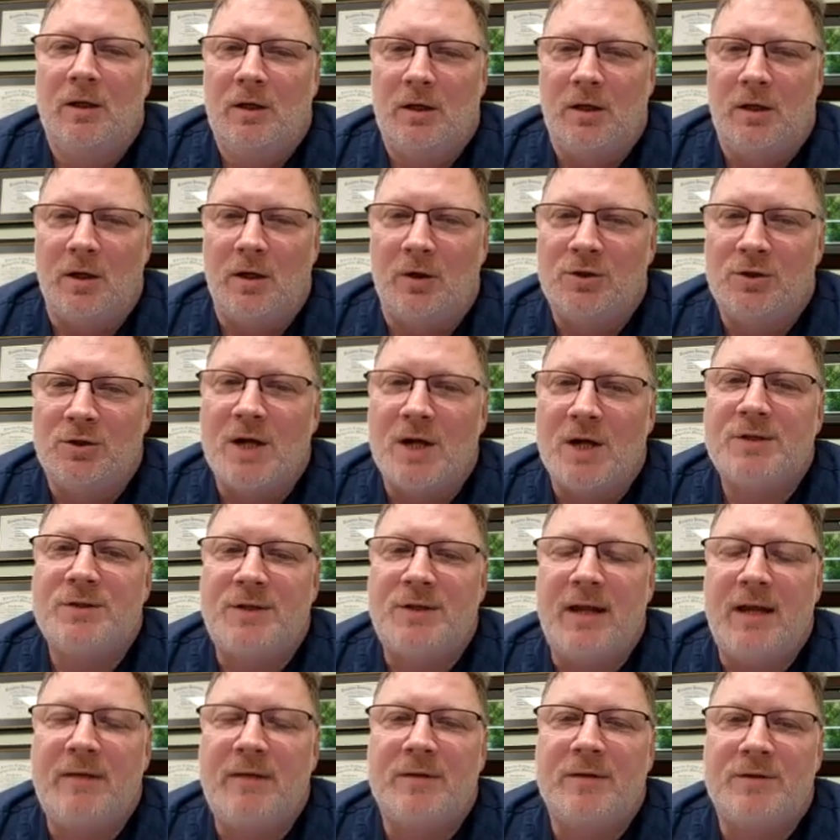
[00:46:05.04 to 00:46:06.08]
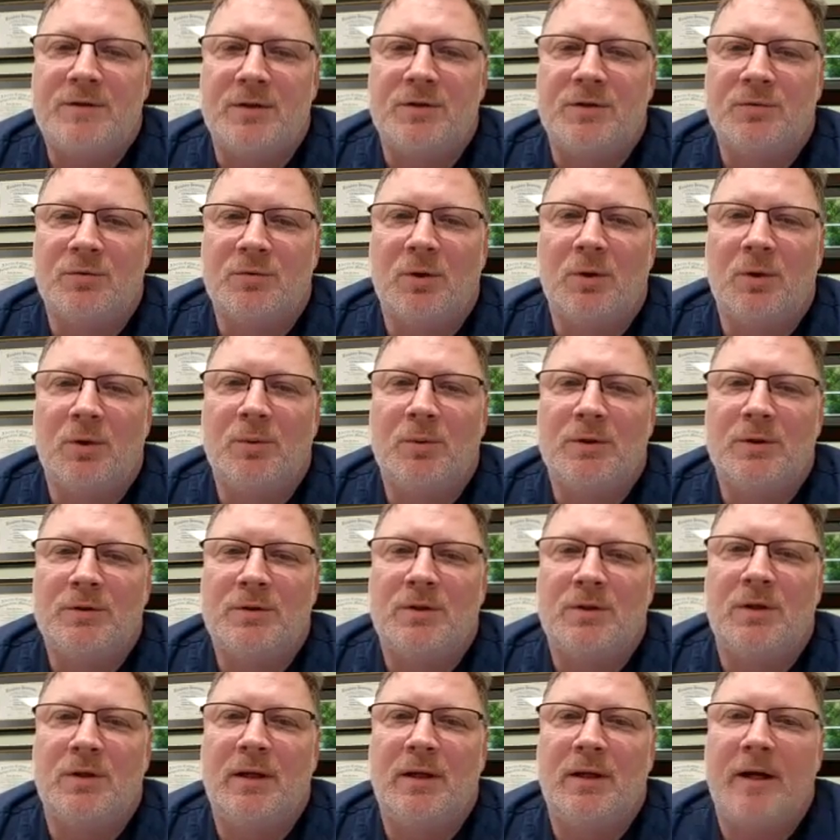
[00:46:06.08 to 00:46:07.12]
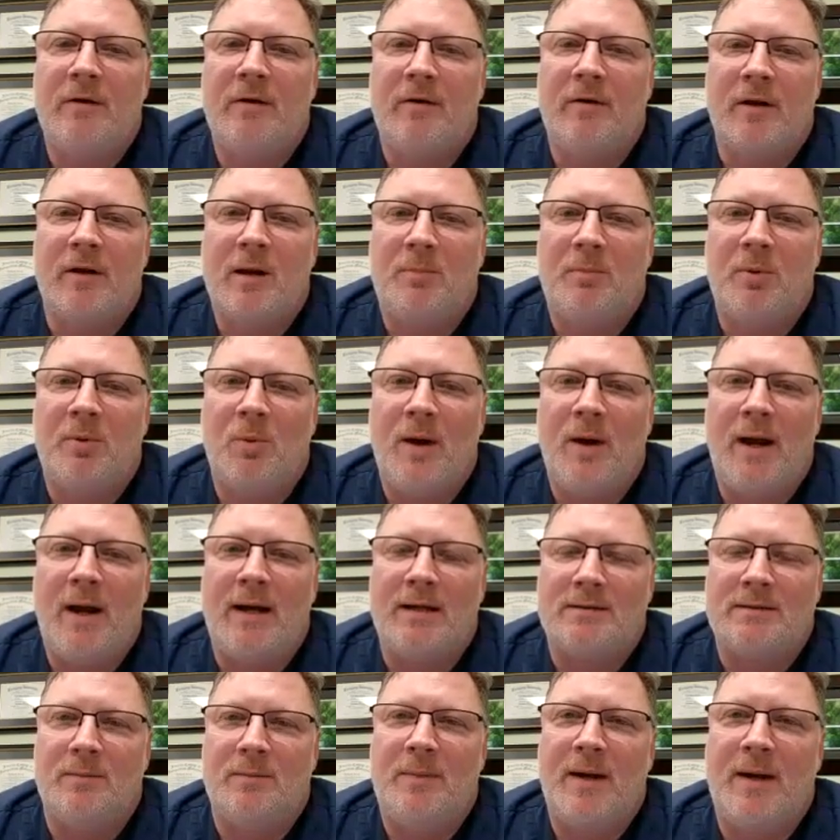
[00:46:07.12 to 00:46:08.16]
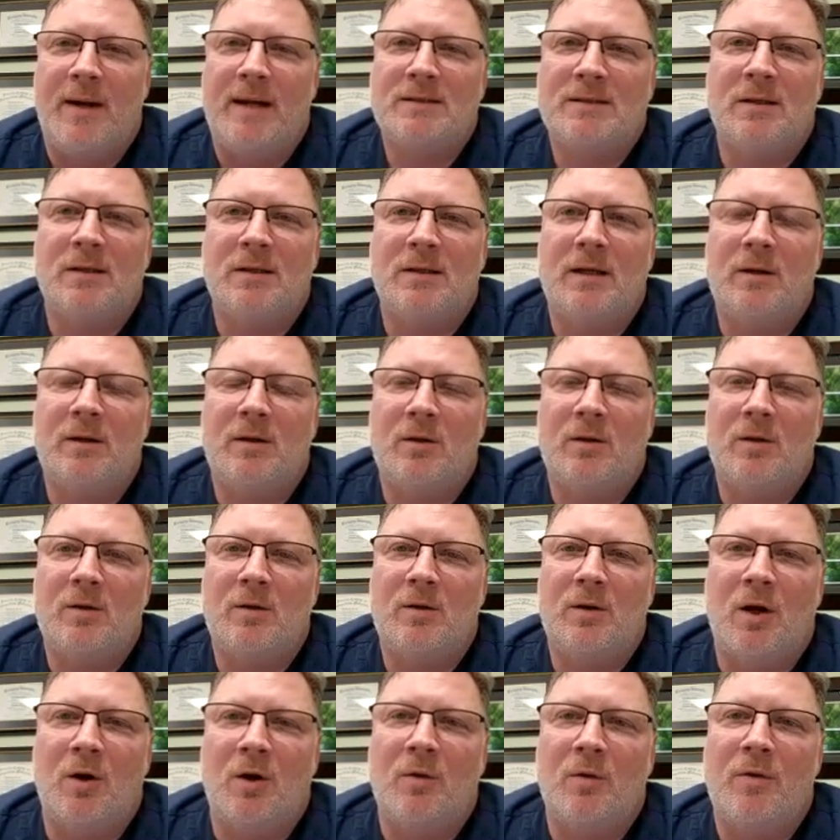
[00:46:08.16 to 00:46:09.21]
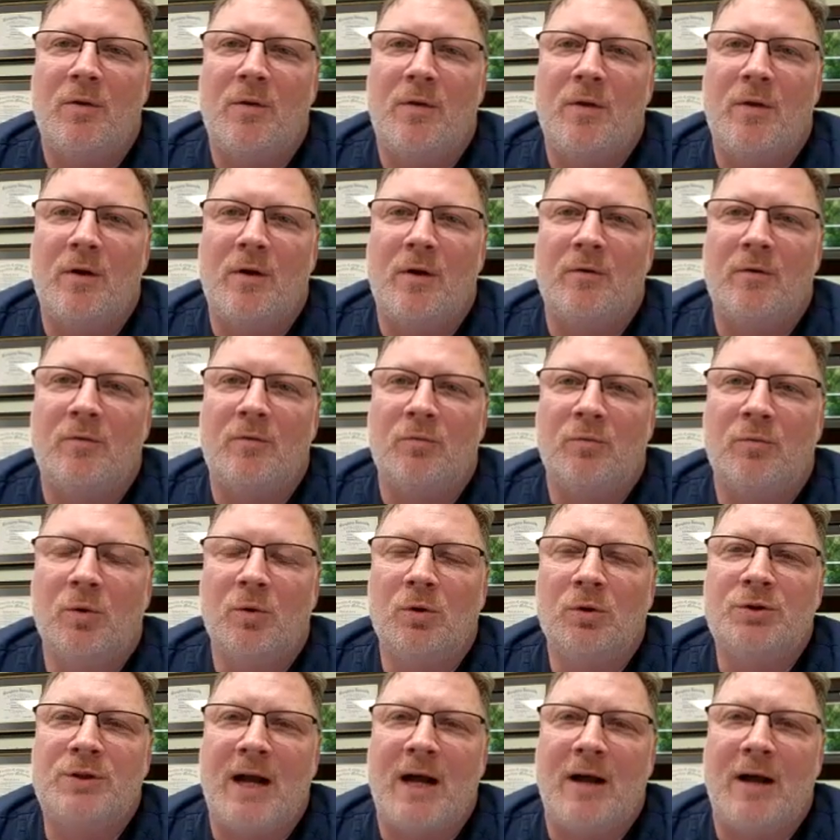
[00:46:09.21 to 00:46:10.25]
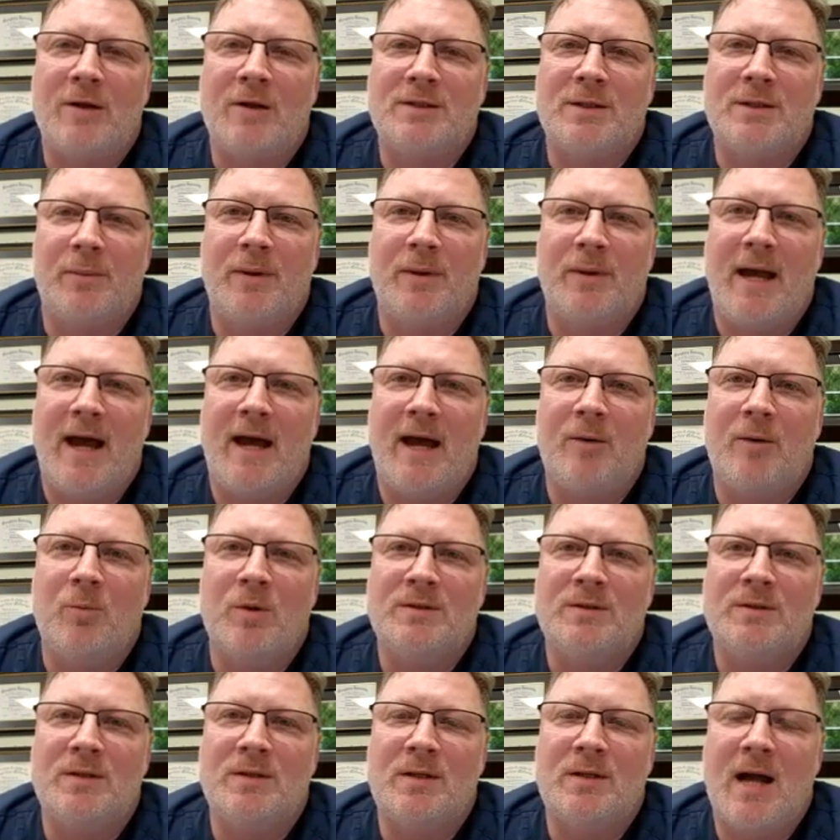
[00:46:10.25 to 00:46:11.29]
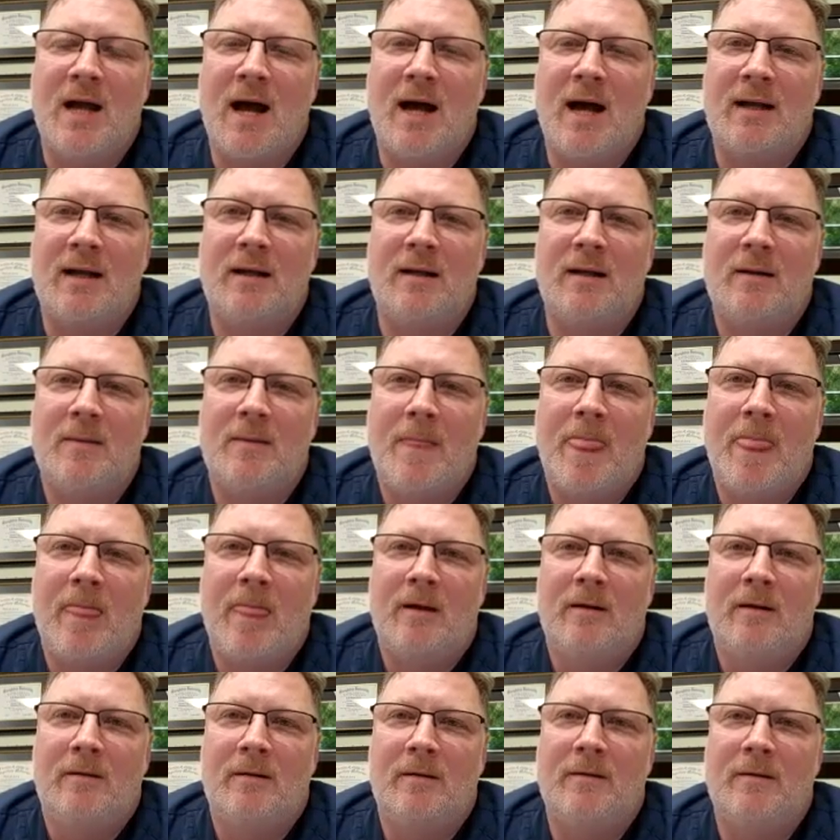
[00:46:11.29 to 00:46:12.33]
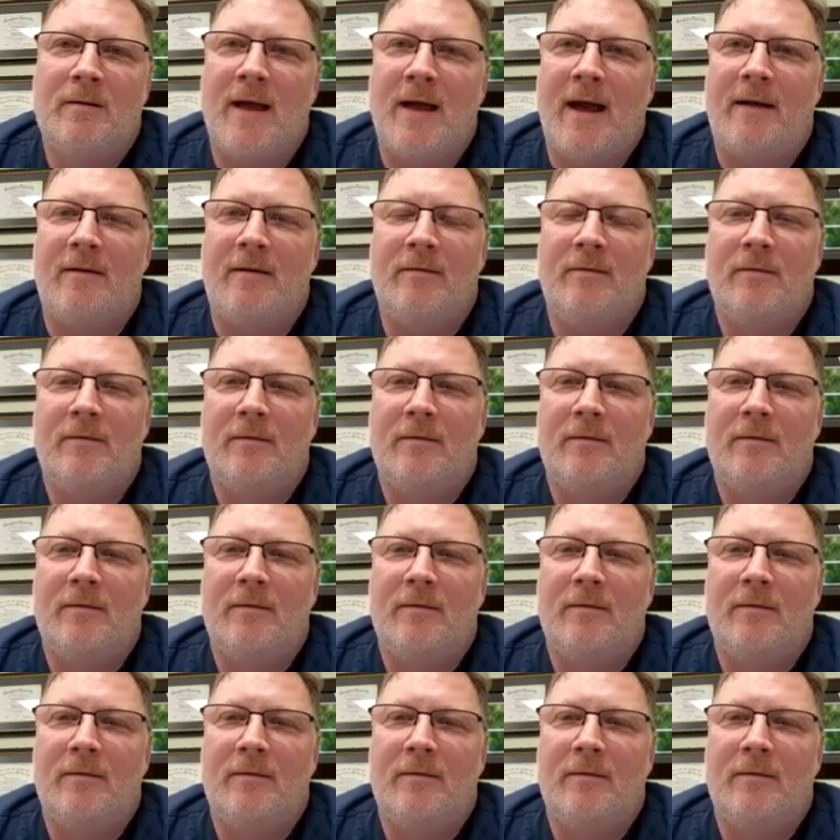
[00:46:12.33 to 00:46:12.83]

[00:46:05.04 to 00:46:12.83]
You know, Judge Stevenson's rule was clear in a couple ways. And basically, you know, the rule challenge that we had was not that,